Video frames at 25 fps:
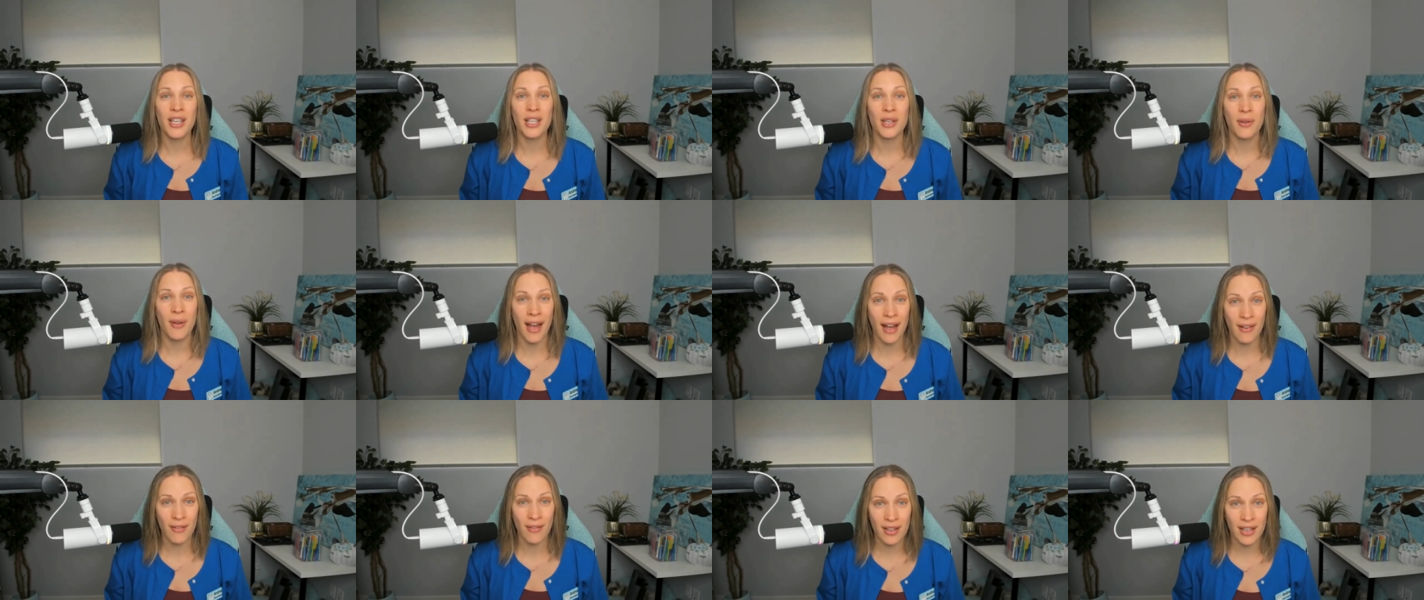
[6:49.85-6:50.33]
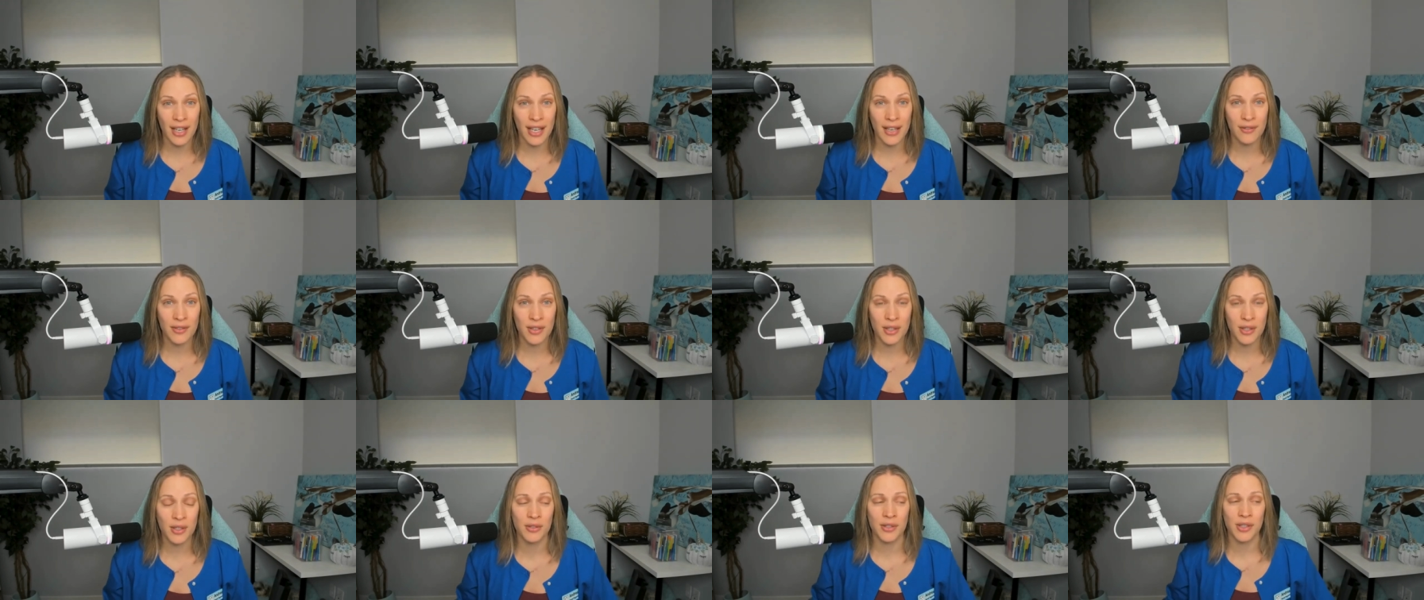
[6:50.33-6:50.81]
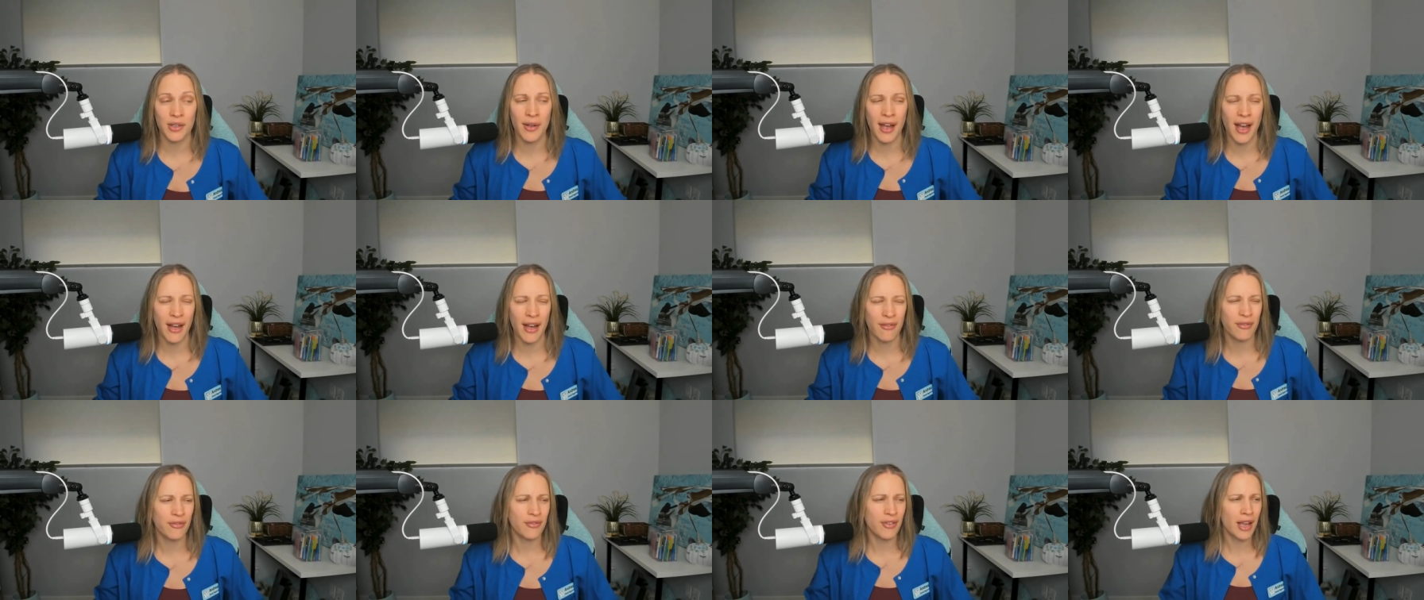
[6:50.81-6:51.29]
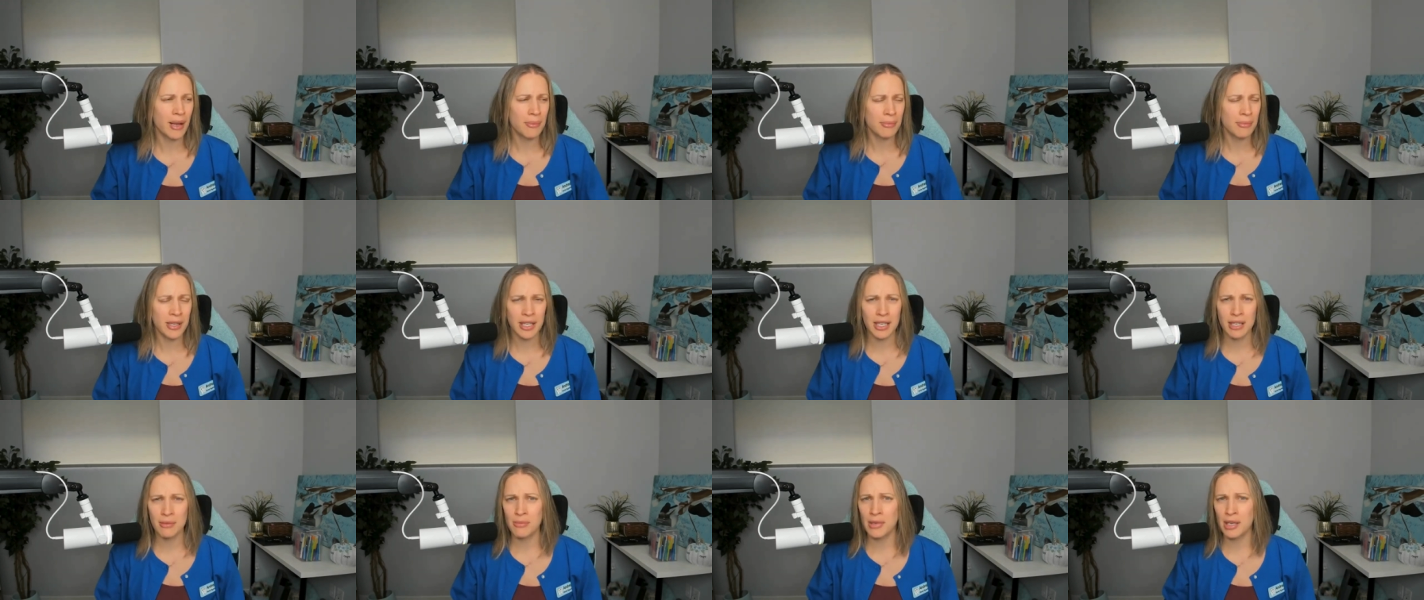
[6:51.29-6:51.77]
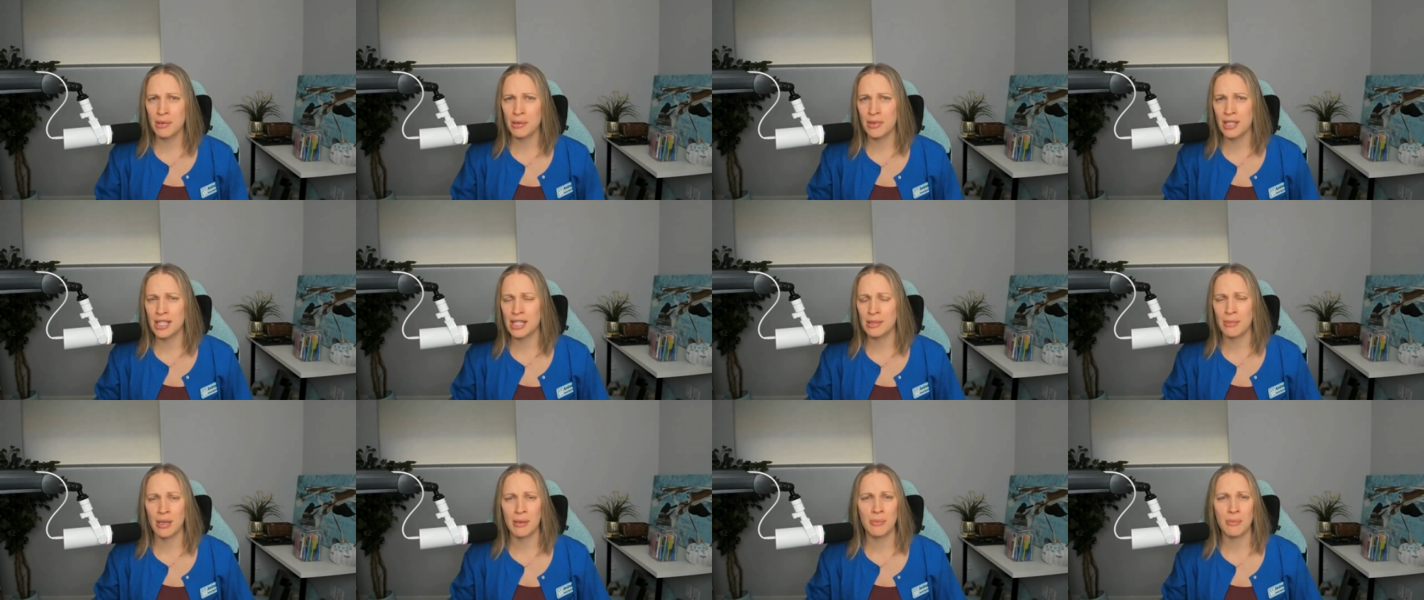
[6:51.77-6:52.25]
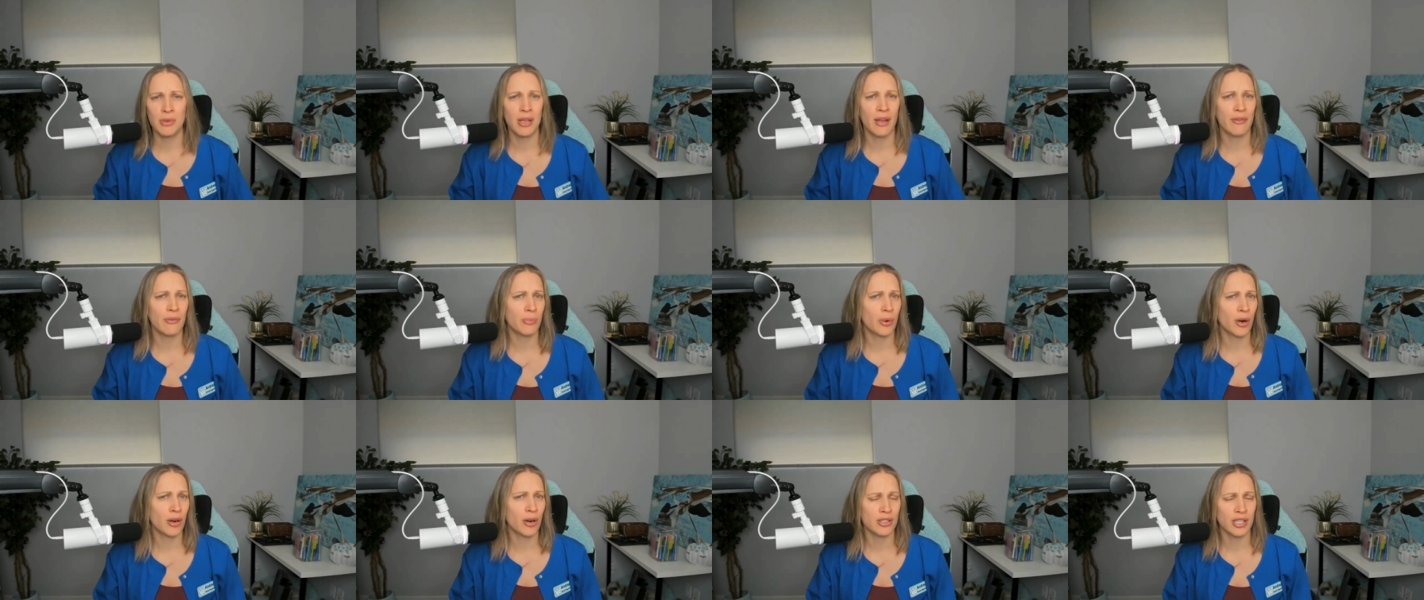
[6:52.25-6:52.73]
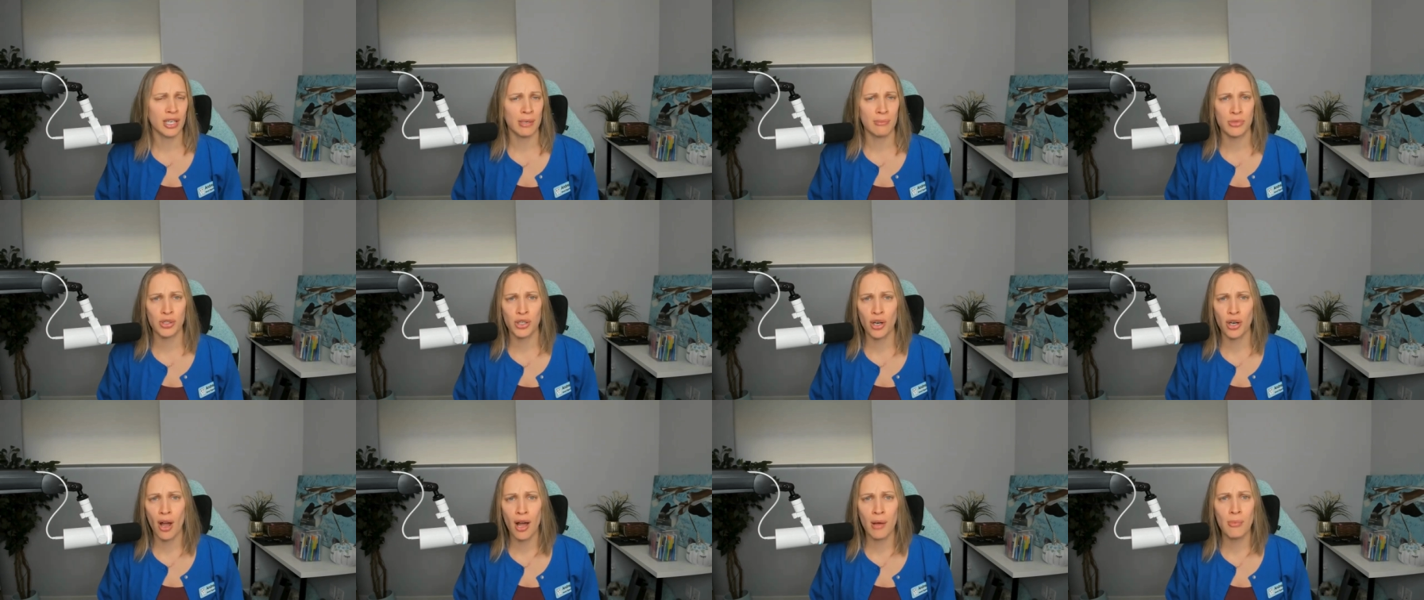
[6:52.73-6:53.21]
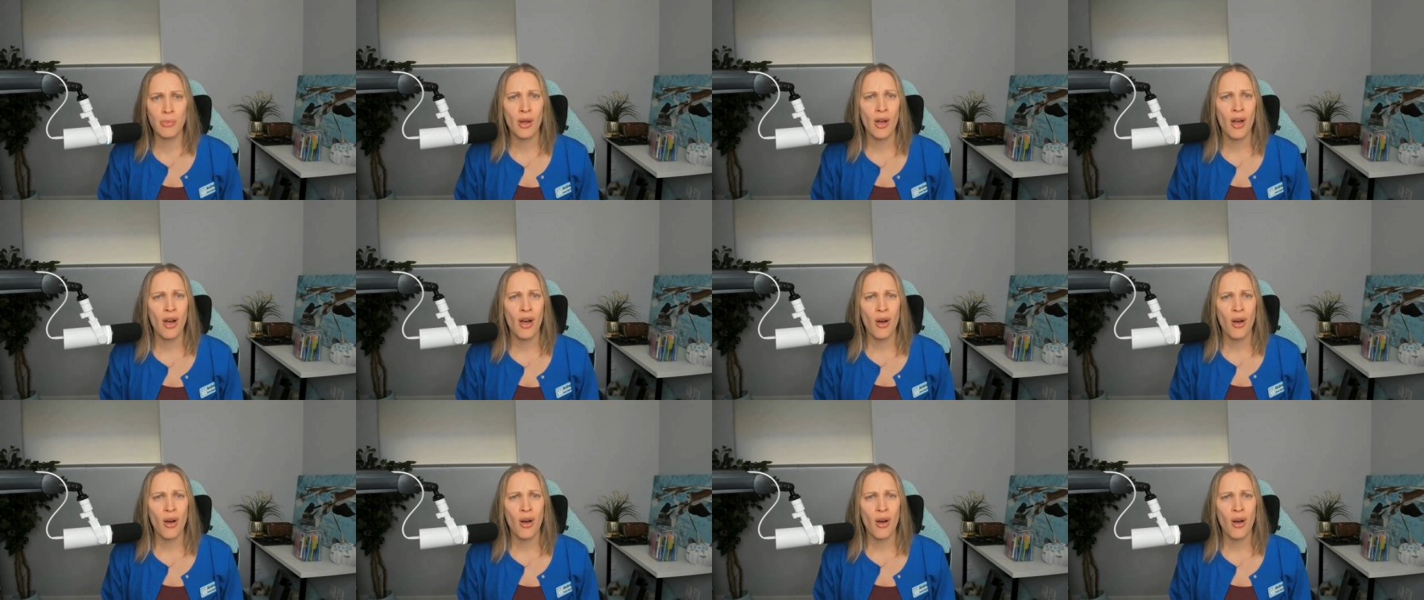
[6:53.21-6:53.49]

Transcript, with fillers: You have a life too. You have family commitments, maybe you have a part-time job,